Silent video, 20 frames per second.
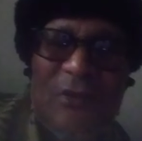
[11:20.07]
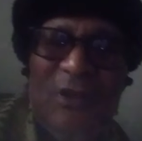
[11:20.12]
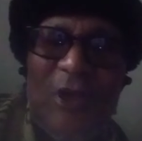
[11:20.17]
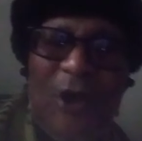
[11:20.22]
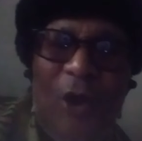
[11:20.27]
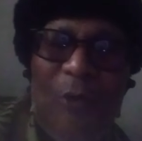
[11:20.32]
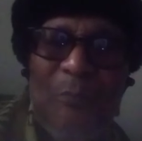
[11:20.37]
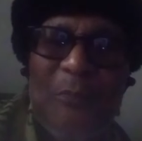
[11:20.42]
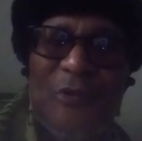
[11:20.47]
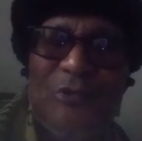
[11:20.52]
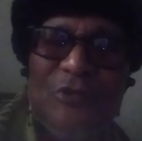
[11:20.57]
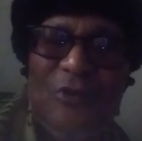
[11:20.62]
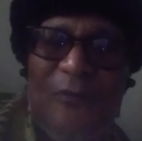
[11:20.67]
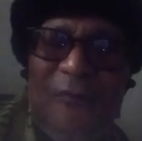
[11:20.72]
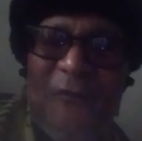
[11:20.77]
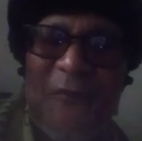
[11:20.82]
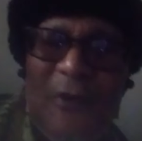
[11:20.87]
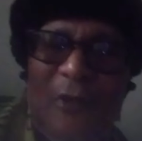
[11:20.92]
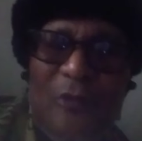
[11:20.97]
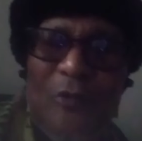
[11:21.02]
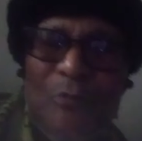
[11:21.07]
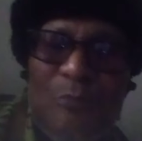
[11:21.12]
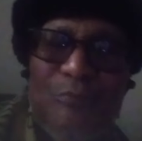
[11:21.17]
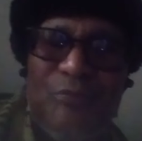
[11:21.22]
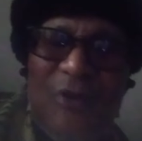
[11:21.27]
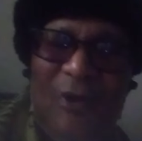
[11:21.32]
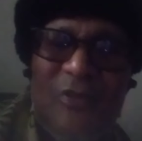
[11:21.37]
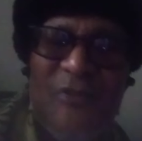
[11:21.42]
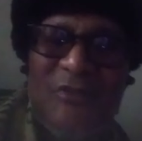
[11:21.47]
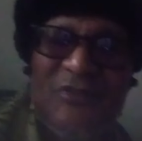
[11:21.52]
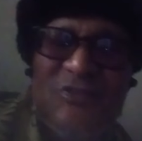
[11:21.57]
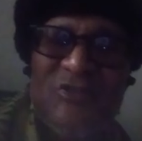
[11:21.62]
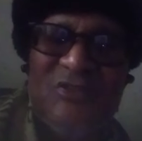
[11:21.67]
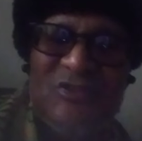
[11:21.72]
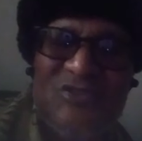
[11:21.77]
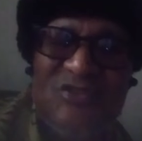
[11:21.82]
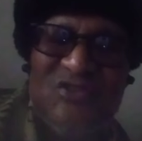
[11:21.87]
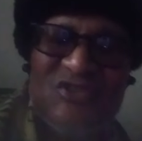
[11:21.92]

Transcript: helping your fellow brothers and